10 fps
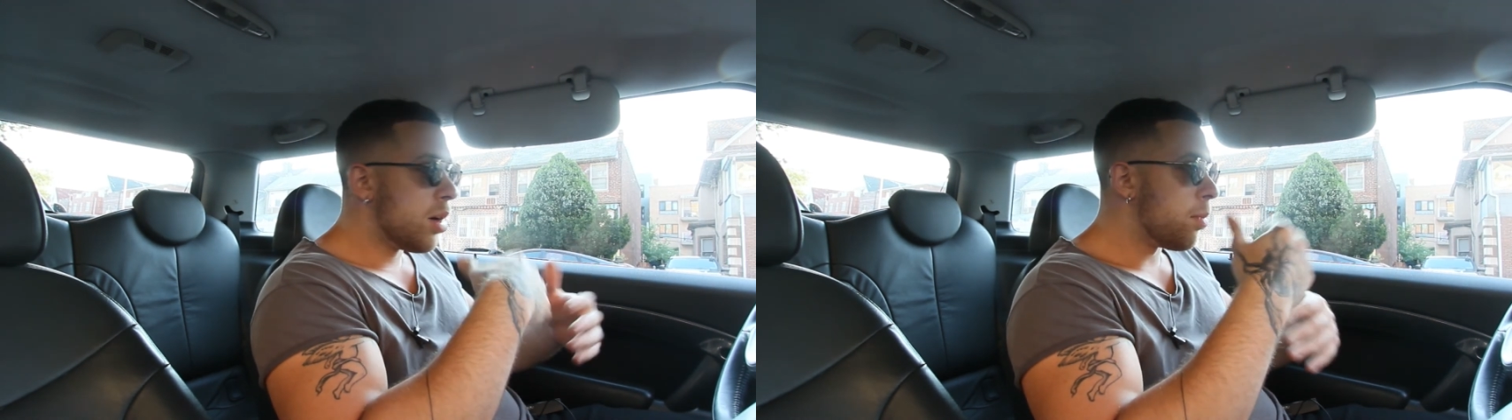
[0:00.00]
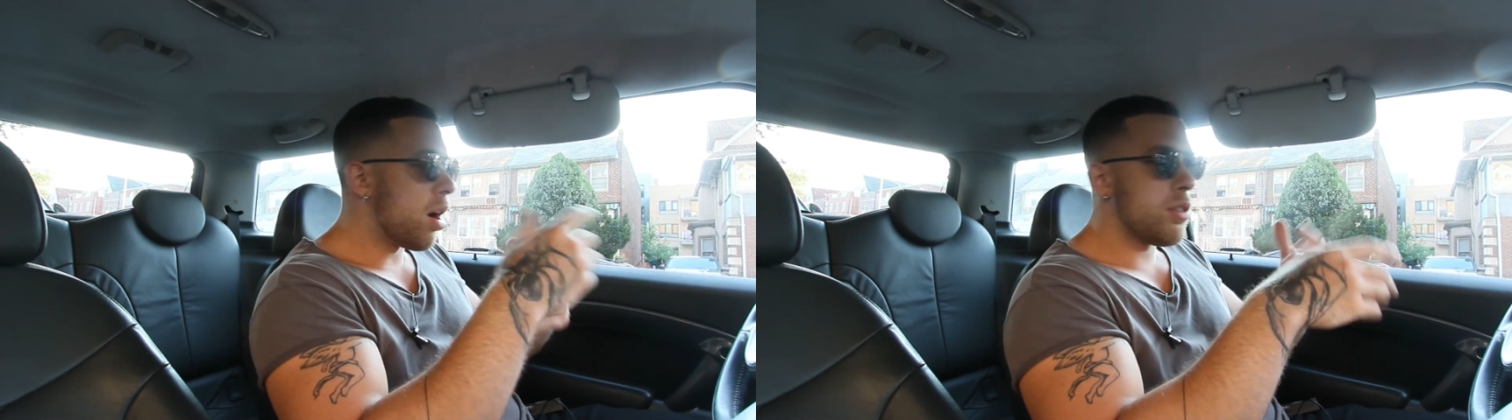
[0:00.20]

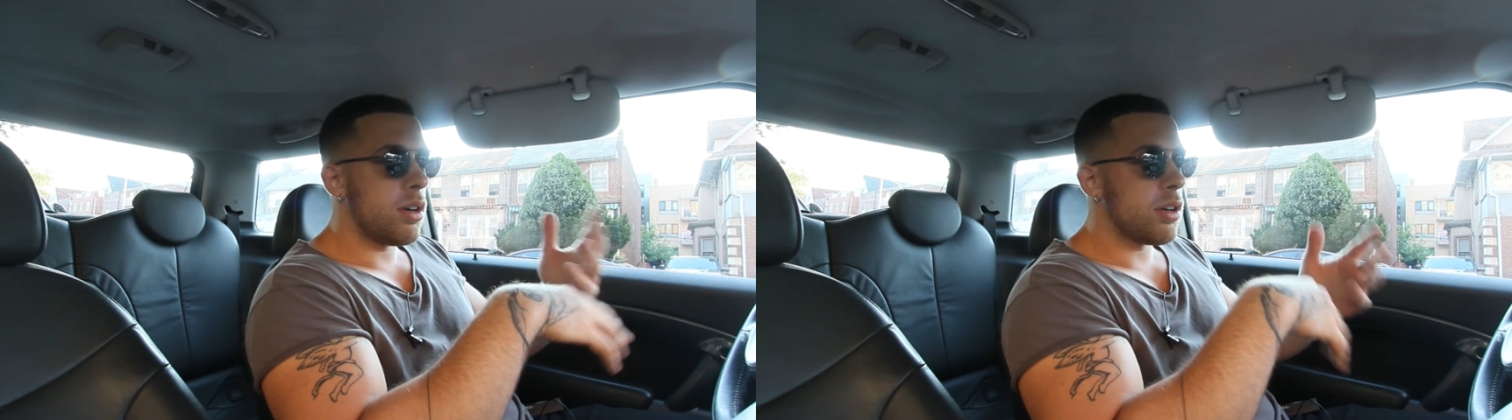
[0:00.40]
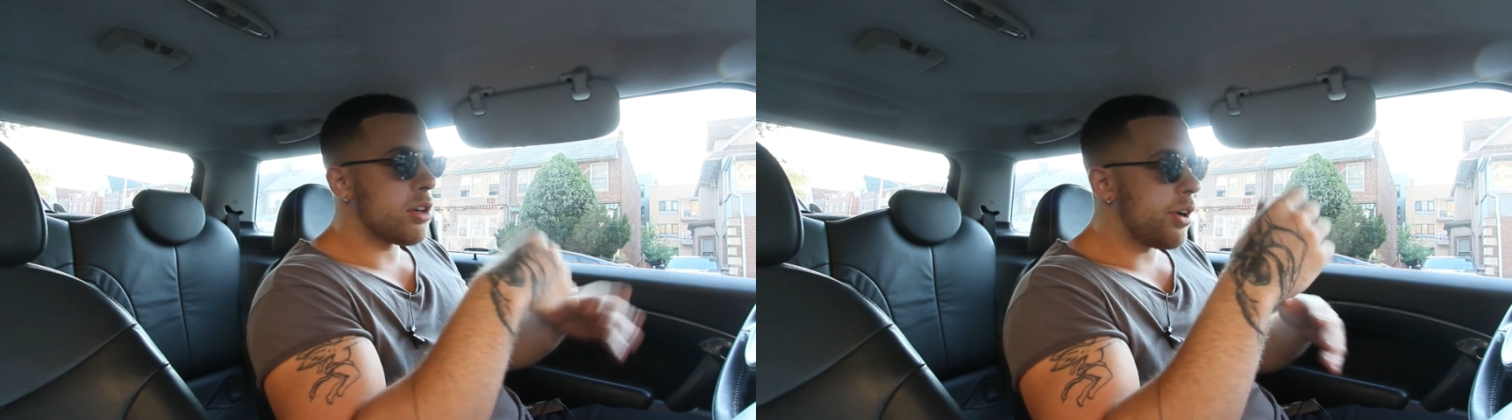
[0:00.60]

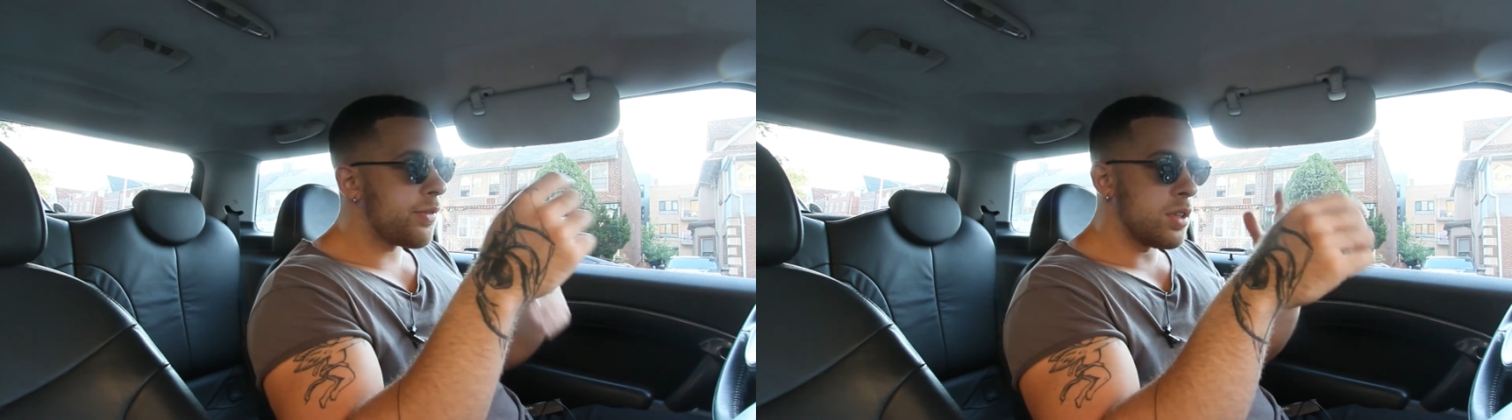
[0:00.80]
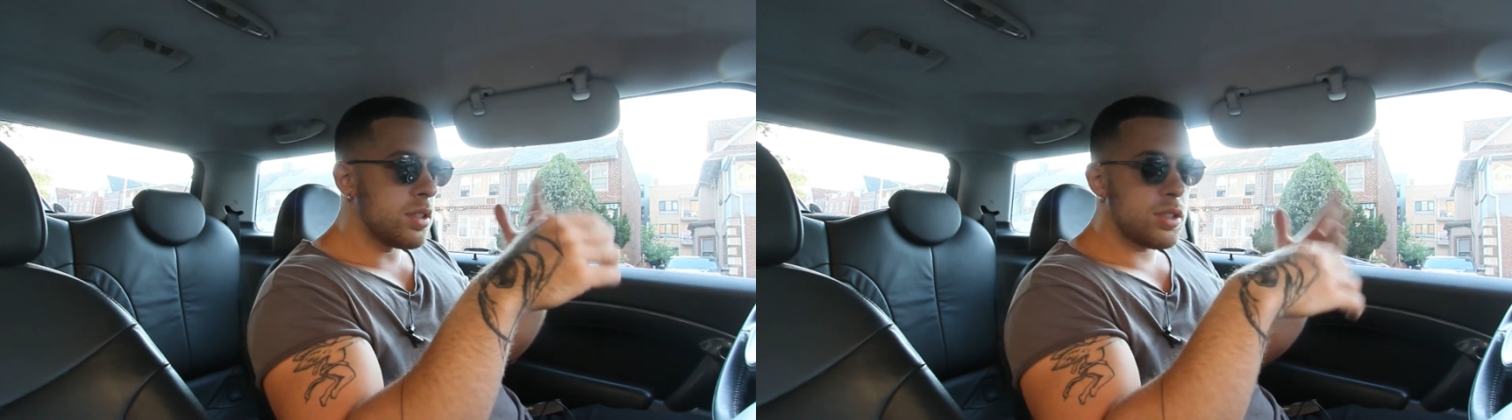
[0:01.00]
mother,
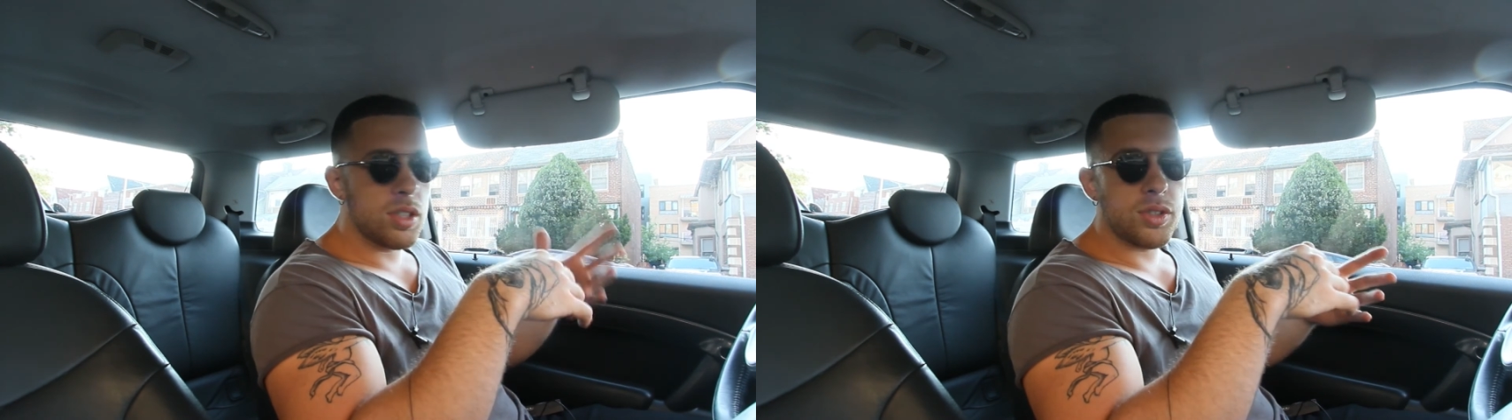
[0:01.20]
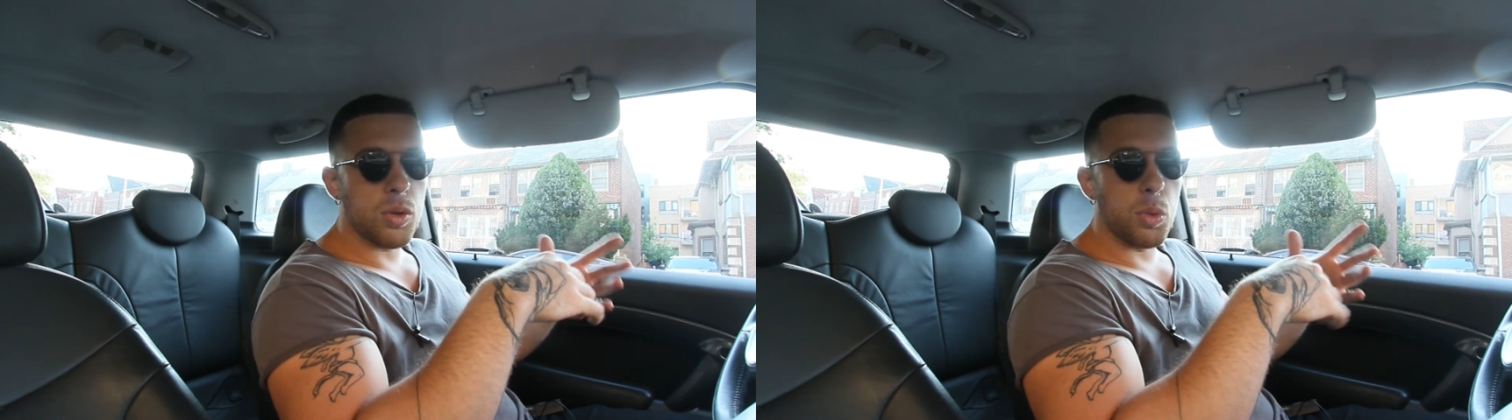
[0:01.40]
girlfriend,
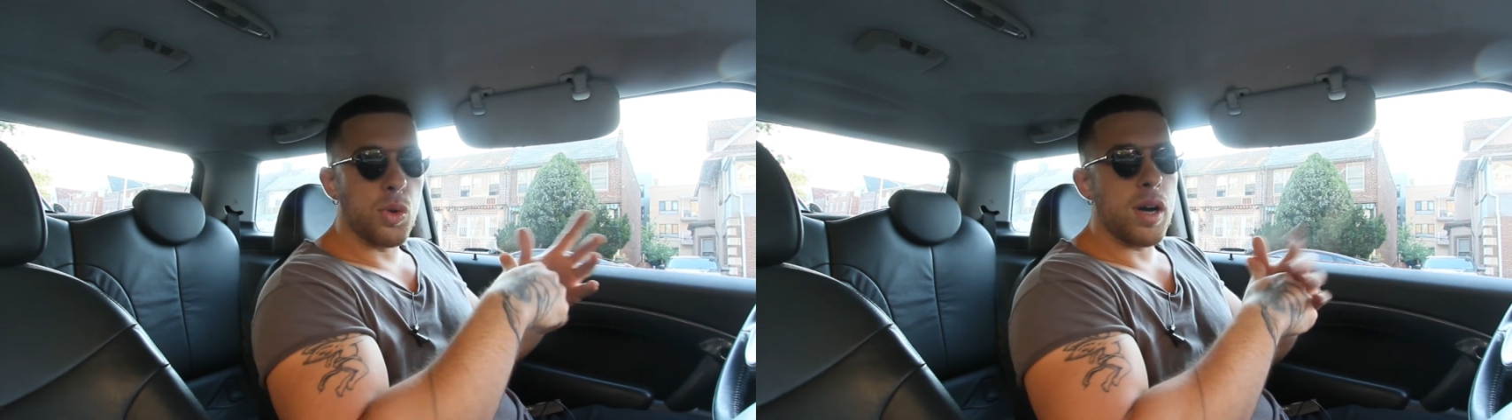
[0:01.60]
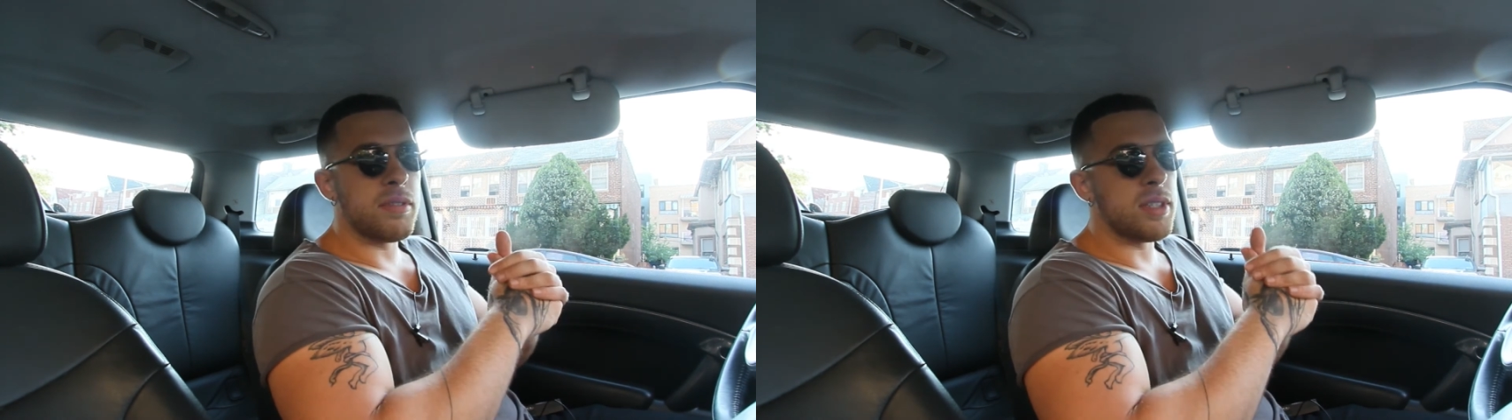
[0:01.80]
sister,
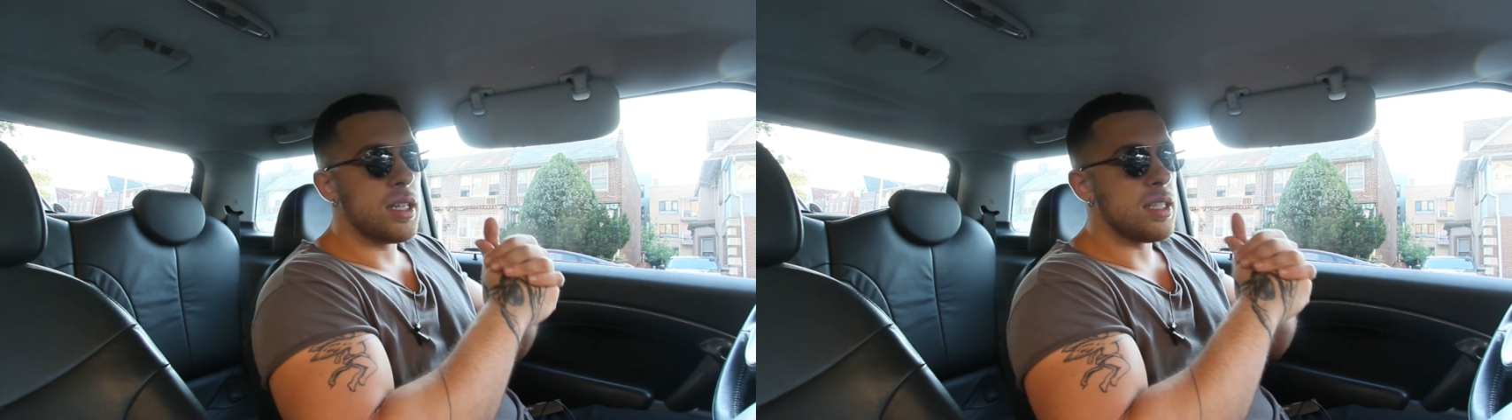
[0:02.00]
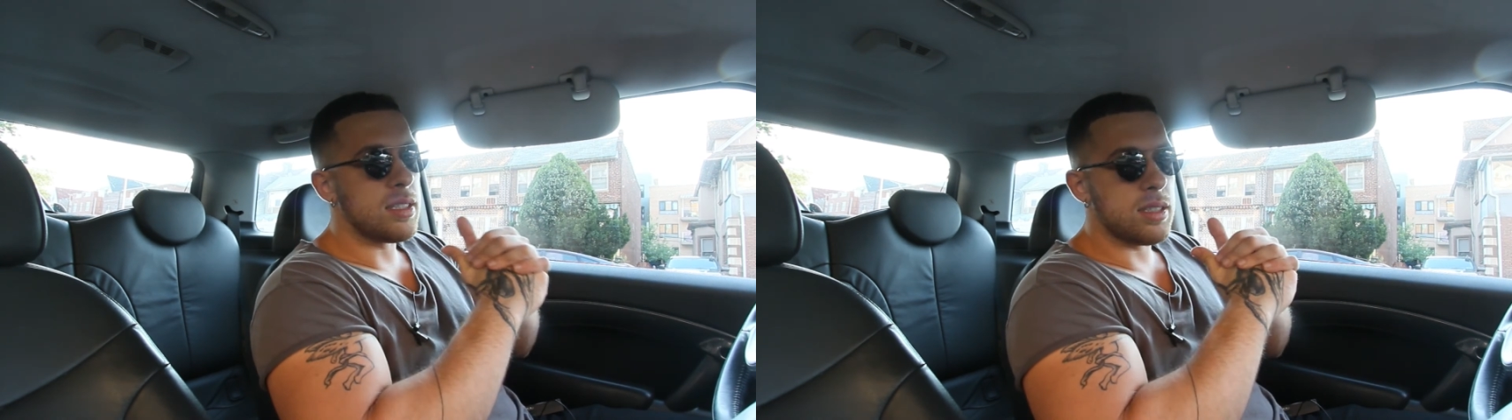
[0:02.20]
whoever
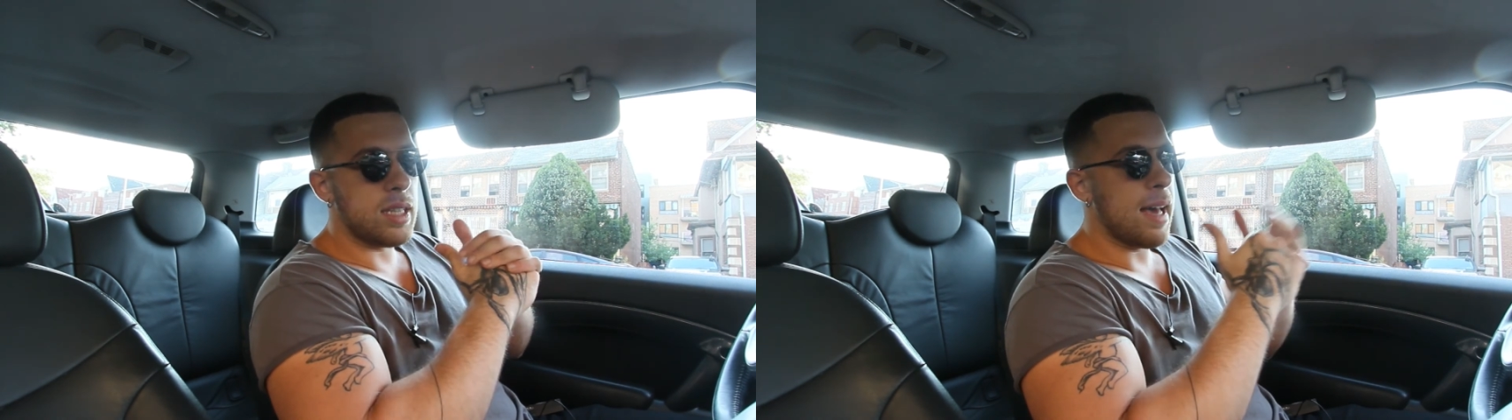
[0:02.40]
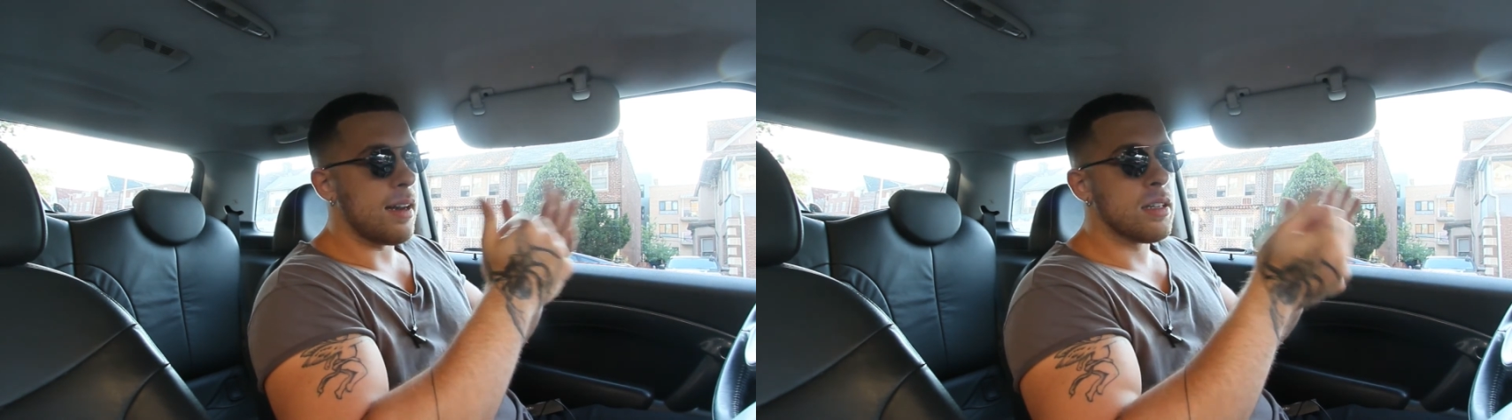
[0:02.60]
it is
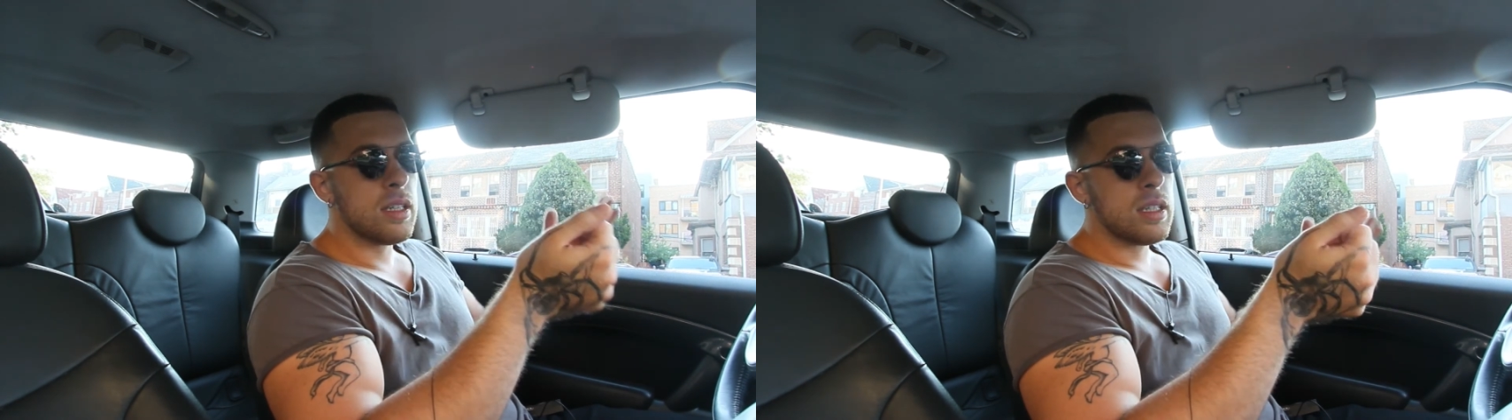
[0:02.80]
that